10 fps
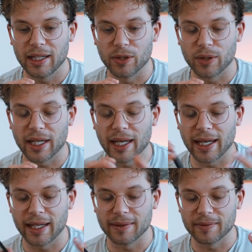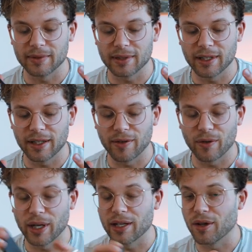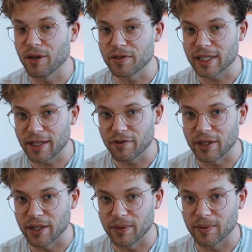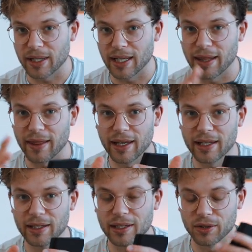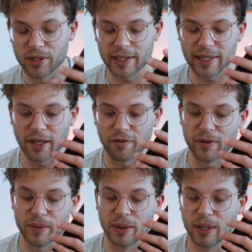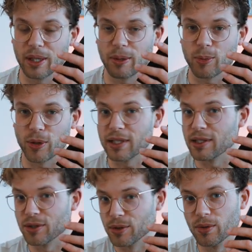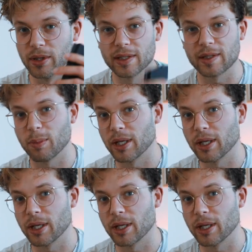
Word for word: you can write a lot of stuff down and then you just have a pretty to-do list.